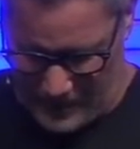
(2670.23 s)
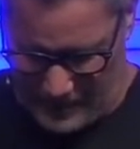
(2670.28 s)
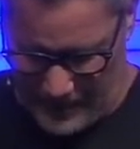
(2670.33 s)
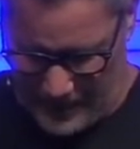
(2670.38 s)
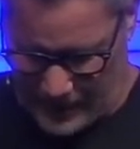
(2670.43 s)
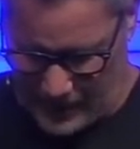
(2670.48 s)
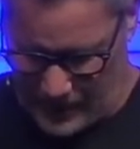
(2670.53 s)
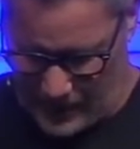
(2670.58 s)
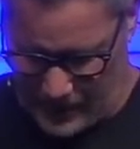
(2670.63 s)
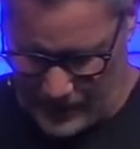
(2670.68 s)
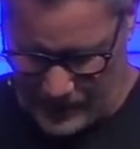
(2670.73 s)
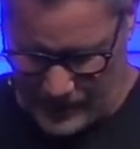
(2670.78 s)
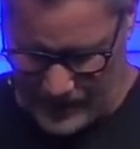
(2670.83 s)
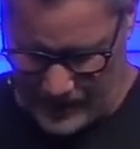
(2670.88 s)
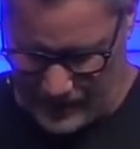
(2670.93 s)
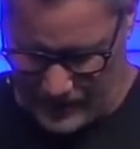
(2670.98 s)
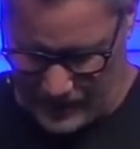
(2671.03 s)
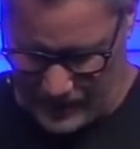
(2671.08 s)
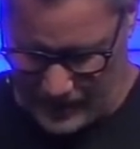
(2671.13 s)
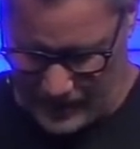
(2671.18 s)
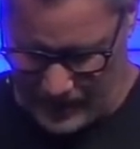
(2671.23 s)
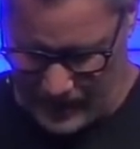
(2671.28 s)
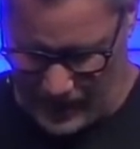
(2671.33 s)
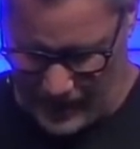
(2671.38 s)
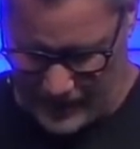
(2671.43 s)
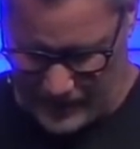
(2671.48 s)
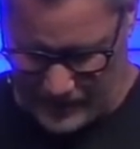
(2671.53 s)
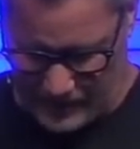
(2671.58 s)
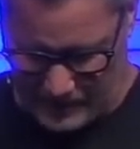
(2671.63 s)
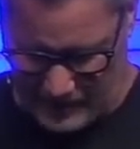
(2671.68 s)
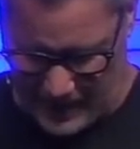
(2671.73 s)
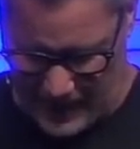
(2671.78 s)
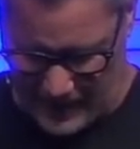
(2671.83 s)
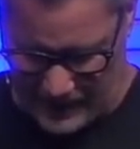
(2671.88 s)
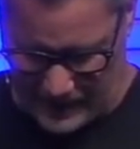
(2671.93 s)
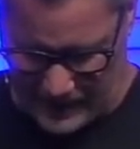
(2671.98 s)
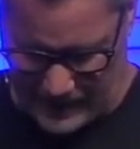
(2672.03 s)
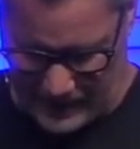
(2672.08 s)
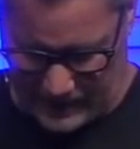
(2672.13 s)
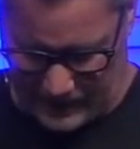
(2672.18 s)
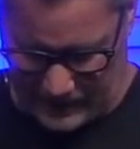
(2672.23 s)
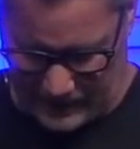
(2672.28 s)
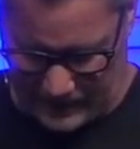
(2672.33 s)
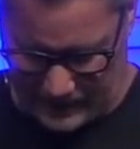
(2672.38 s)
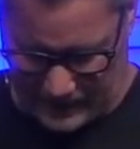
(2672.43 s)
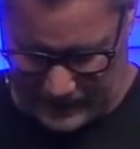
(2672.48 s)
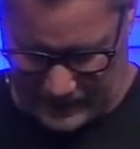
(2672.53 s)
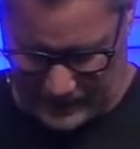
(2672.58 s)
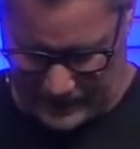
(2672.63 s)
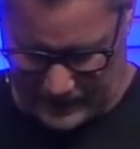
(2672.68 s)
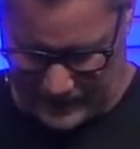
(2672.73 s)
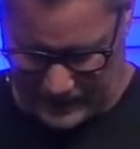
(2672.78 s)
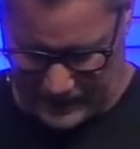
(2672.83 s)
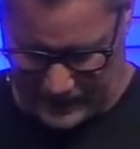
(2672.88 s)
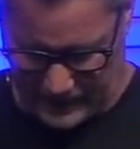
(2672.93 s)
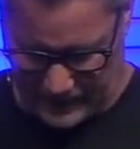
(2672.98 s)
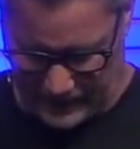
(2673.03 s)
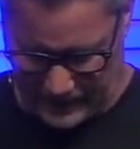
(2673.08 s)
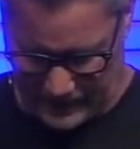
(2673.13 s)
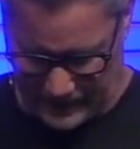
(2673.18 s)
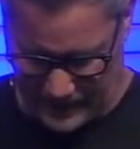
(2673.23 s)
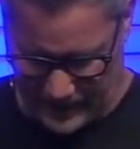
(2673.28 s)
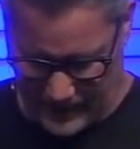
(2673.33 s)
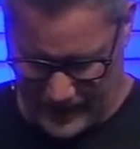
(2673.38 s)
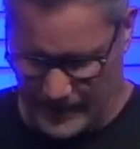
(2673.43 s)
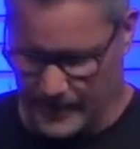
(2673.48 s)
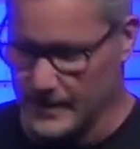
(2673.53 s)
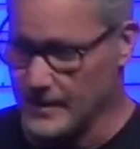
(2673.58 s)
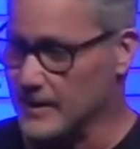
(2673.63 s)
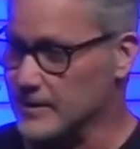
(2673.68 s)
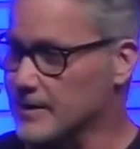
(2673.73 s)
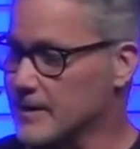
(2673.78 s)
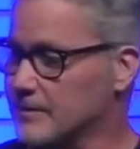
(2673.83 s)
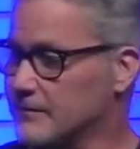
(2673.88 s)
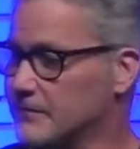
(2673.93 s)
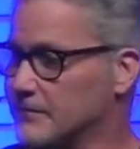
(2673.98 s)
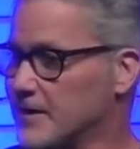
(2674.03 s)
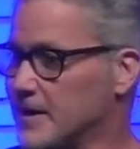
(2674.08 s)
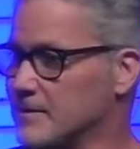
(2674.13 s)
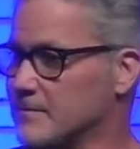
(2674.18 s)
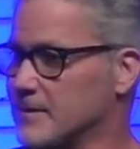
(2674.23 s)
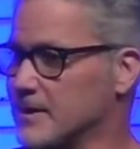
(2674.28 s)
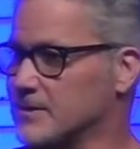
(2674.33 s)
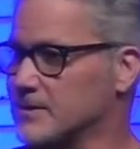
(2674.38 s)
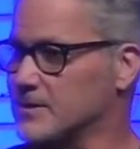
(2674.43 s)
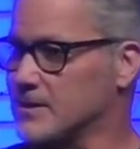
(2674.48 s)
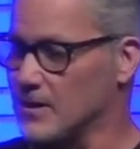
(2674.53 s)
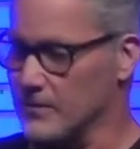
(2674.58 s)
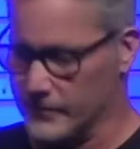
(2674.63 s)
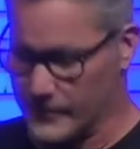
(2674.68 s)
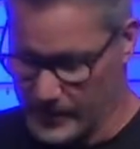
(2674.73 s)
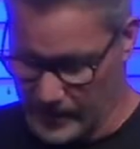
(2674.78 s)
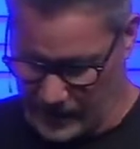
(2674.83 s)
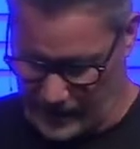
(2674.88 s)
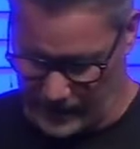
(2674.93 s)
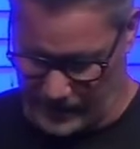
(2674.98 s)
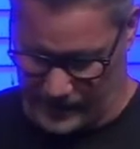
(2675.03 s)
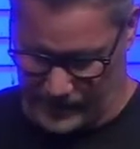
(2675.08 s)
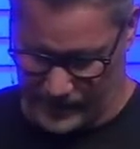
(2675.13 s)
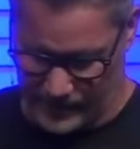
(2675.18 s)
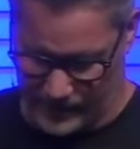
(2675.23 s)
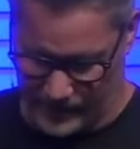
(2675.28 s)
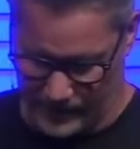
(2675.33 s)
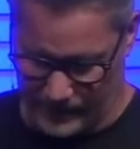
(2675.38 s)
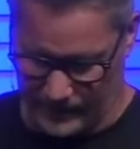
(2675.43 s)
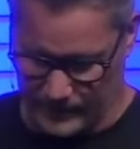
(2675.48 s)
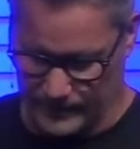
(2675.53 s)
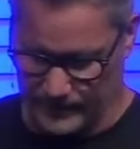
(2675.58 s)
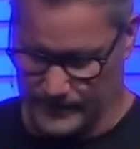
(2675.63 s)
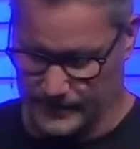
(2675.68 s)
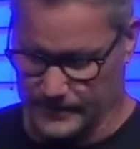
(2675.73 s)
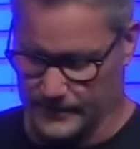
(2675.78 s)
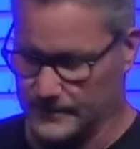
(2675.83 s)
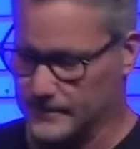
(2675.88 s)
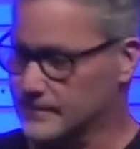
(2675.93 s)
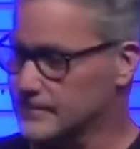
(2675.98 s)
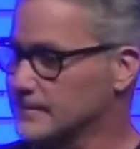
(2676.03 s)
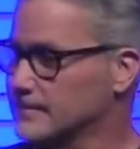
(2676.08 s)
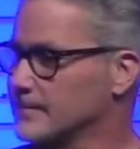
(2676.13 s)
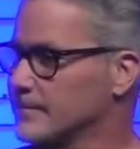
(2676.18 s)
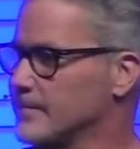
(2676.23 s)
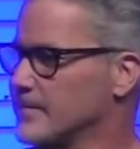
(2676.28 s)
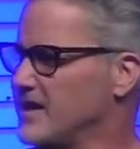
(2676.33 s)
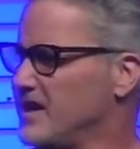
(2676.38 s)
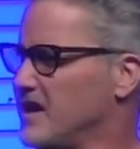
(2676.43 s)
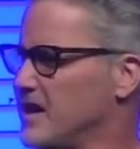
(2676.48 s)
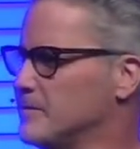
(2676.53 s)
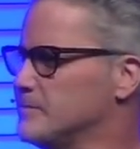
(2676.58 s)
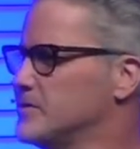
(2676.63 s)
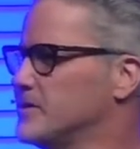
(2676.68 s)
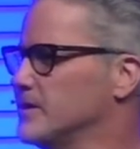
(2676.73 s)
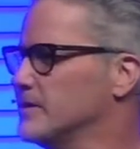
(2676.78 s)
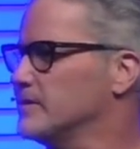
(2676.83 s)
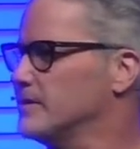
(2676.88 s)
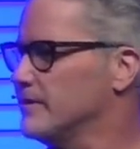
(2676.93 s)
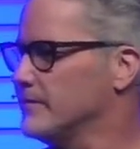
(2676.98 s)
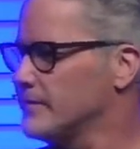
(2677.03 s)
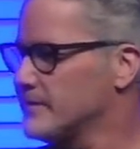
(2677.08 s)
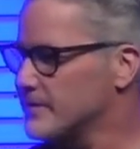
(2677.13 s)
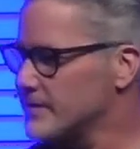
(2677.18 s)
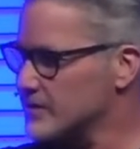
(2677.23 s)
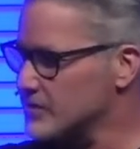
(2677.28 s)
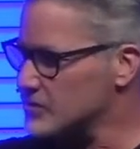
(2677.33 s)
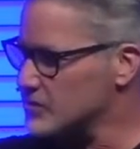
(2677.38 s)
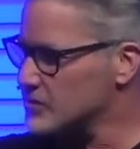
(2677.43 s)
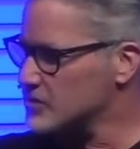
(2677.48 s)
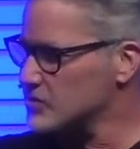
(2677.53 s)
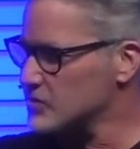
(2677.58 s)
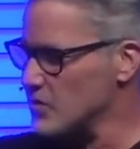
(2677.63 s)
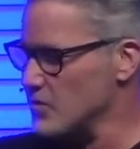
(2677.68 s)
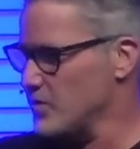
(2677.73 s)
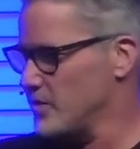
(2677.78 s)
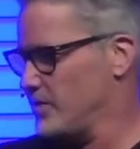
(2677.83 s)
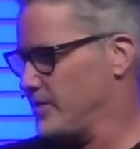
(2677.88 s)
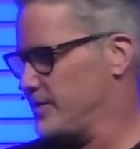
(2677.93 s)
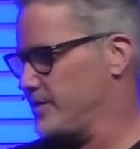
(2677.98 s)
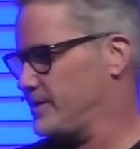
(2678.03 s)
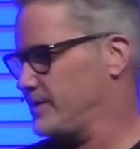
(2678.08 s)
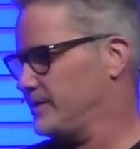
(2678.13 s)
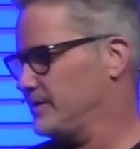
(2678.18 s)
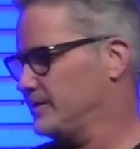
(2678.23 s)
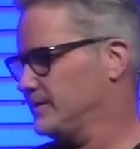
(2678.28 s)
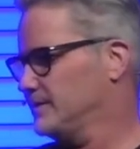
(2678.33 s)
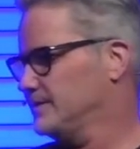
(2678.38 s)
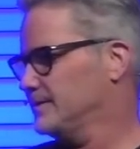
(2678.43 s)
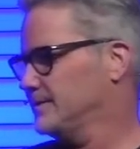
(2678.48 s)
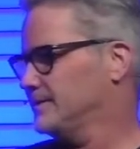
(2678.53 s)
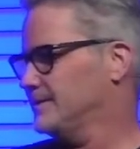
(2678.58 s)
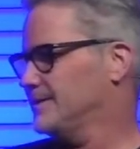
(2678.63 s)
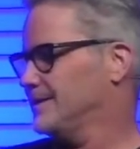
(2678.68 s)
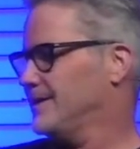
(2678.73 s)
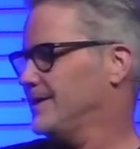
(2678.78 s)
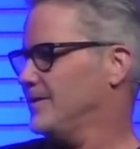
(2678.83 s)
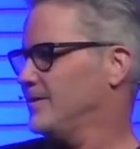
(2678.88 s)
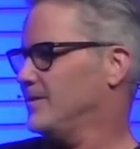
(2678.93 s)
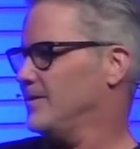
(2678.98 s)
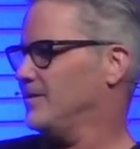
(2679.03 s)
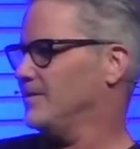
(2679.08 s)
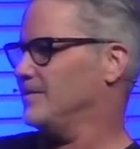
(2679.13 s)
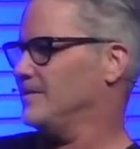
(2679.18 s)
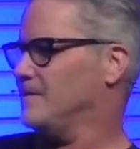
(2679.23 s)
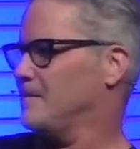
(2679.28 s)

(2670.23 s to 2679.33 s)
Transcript: to be cursing what God is blessing and, the, and find myself cursed, the object of the sword, you know.